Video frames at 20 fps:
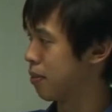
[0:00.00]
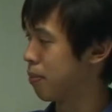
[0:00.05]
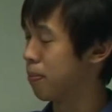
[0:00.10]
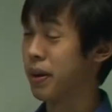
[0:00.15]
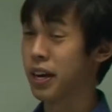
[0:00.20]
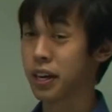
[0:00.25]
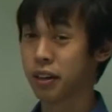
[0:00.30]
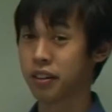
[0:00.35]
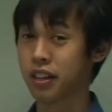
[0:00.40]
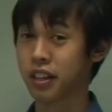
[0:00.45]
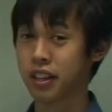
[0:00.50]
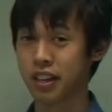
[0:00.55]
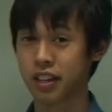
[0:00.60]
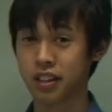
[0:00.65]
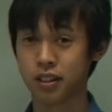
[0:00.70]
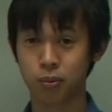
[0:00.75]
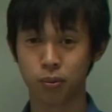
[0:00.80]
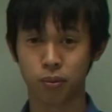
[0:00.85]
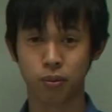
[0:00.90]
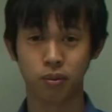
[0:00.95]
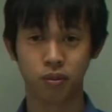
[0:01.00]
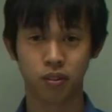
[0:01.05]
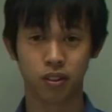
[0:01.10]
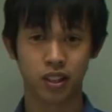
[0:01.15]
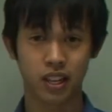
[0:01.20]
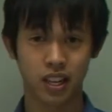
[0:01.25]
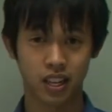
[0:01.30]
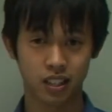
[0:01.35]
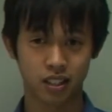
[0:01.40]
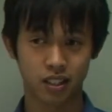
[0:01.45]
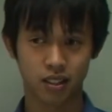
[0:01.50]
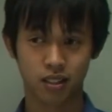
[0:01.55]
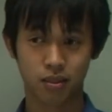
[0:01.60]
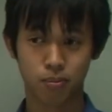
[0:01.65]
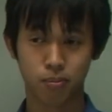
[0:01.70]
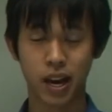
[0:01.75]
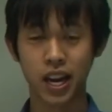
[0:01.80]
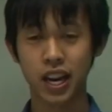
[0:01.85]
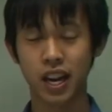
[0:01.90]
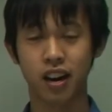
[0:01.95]
metal that it's, that it's
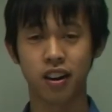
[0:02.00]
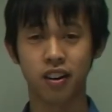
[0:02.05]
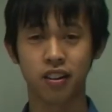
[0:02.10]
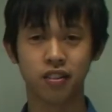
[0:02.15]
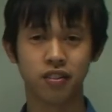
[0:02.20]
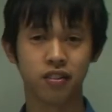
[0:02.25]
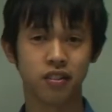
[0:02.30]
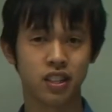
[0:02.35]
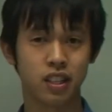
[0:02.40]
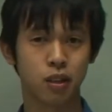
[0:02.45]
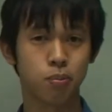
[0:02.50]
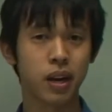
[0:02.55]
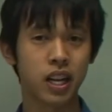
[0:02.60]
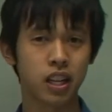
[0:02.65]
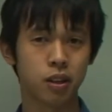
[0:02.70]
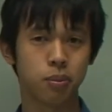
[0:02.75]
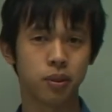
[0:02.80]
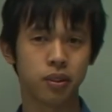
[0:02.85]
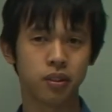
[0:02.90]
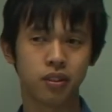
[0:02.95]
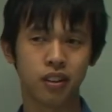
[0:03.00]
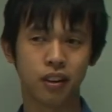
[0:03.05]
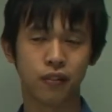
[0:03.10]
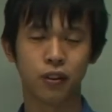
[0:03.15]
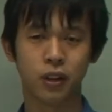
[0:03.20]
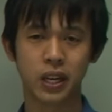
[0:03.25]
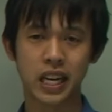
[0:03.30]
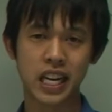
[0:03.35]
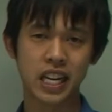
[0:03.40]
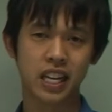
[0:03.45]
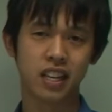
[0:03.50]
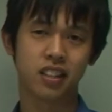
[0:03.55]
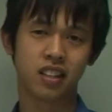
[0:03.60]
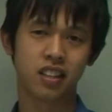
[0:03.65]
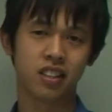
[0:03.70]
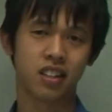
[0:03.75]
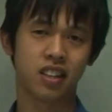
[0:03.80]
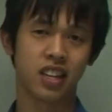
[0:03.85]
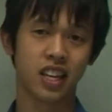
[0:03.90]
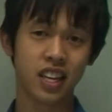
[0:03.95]
made out of is malleable. If you heat it
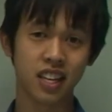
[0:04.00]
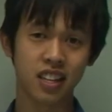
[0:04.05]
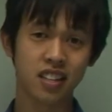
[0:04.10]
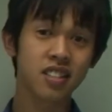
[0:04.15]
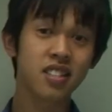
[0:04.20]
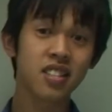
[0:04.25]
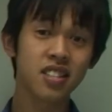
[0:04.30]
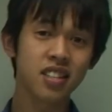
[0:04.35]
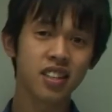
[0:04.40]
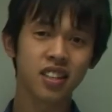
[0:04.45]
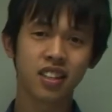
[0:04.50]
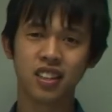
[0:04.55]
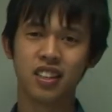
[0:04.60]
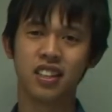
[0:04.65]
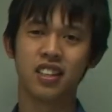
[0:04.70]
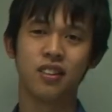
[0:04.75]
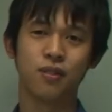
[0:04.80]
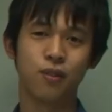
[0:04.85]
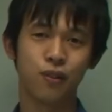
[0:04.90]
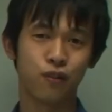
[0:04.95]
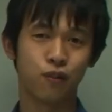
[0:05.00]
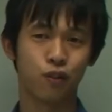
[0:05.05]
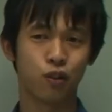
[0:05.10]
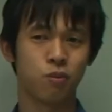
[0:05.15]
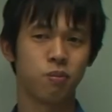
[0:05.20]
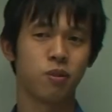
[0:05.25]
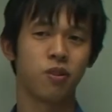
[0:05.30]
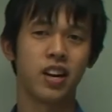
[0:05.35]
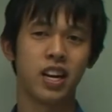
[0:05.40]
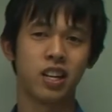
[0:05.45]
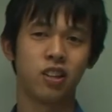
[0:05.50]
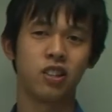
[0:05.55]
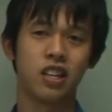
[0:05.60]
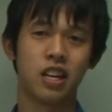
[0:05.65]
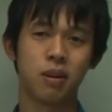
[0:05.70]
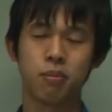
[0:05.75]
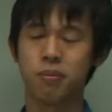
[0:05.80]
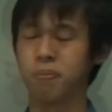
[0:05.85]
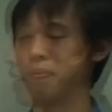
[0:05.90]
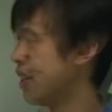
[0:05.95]
and then hit it, it will form the right
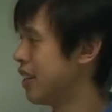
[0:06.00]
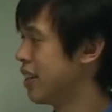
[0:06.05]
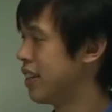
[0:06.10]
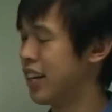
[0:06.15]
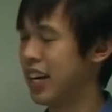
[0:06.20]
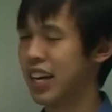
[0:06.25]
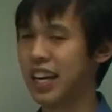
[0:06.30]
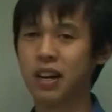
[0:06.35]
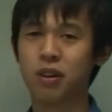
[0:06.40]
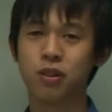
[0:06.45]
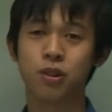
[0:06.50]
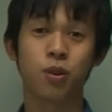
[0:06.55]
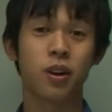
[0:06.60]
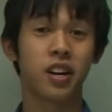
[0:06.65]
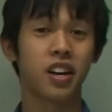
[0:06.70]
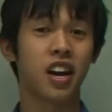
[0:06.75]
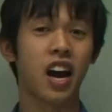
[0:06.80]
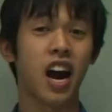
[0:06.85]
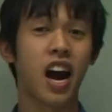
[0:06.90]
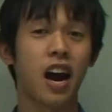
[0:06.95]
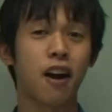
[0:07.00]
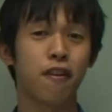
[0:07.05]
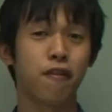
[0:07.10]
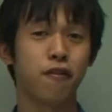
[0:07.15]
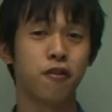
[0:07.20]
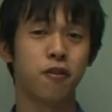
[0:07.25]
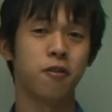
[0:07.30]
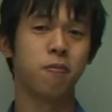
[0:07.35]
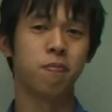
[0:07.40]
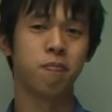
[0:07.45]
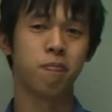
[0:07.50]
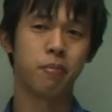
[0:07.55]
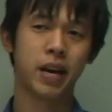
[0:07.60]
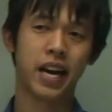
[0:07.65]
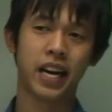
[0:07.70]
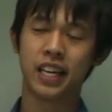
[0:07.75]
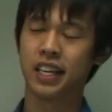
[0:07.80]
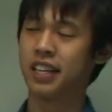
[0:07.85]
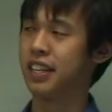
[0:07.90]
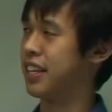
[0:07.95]
shape. And that was quite an art form
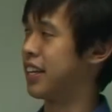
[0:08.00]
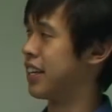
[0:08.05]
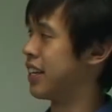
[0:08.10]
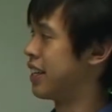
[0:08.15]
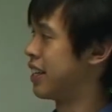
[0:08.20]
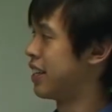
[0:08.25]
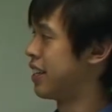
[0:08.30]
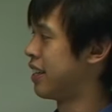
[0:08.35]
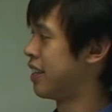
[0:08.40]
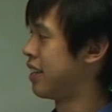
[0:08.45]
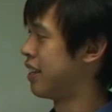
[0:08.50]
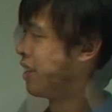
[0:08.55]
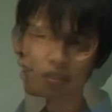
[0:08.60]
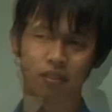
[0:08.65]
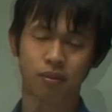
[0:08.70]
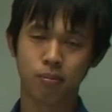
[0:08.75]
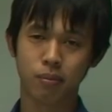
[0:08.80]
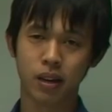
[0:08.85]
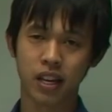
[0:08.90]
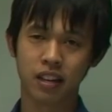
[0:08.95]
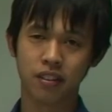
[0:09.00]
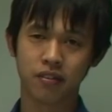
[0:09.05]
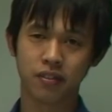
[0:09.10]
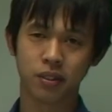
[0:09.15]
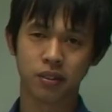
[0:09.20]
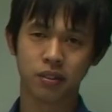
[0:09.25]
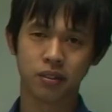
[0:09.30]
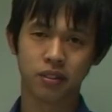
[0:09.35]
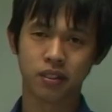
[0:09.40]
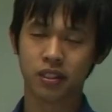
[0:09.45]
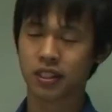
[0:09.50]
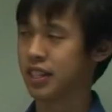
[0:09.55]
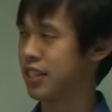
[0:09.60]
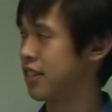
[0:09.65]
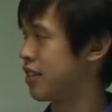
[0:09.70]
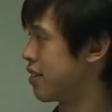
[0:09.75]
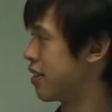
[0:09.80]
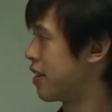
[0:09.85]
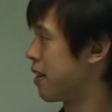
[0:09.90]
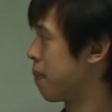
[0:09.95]
back in the medieval
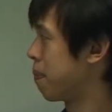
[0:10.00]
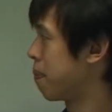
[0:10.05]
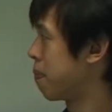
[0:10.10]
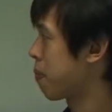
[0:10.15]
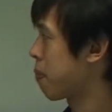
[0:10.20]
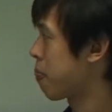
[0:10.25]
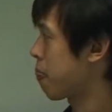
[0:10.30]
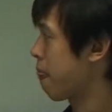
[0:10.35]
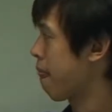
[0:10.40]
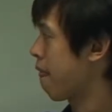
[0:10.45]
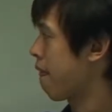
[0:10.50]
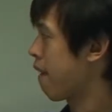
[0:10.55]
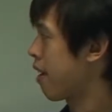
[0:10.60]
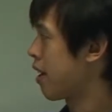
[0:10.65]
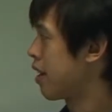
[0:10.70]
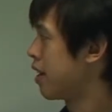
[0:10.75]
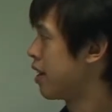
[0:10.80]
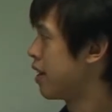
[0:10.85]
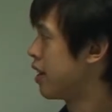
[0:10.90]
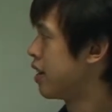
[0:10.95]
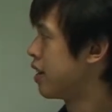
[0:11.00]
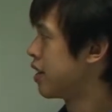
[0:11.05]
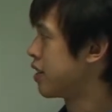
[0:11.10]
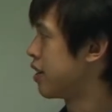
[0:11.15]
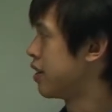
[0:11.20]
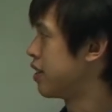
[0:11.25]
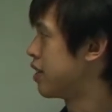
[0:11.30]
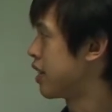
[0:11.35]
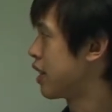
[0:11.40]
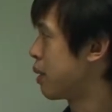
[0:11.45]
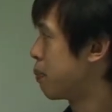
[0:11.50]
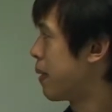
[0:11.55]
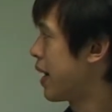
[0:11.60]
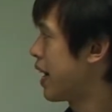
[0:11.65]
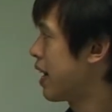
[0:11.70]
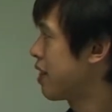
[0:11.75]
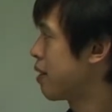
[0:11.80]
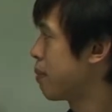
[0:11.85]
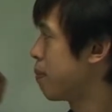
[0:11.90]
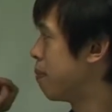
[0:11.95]
history. So to
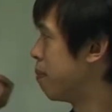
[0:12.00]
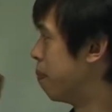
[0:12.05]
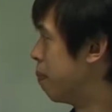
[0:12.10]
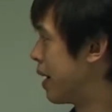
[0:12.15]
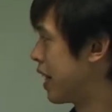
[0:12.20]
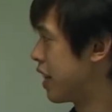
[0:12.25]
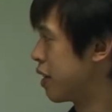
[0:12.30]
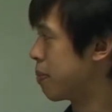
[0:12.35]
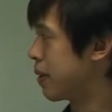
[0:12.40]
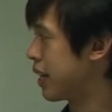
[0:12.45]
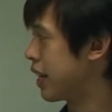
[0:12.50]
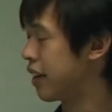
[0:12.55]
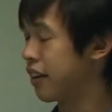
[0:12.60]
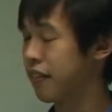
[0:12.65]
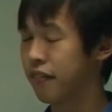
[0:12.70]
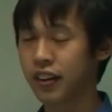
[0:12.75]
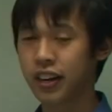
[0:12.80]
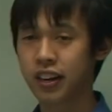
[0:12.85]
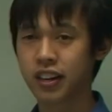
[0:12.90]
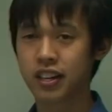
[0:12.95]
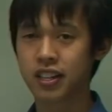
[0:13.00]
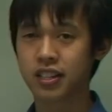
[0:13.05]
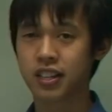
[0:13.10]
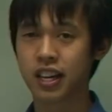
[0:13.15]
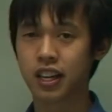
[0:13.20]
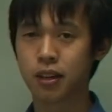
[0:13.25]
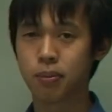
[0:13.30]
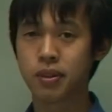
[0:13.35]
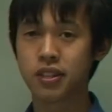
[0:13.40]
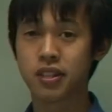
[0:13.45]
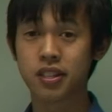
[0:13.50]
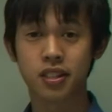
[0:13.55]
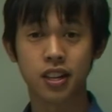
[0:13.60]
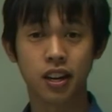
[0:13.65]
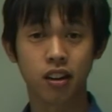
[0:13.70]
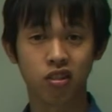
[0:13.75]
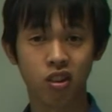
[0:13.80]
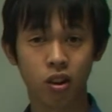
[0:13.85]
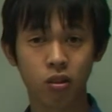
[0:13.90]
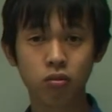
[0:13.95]
compare the malleability of various elements is
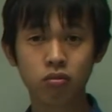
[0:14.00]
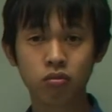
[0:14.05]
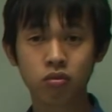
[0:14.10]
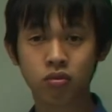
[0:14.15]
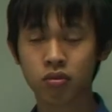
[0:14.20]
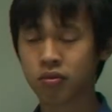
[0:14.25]
our goal.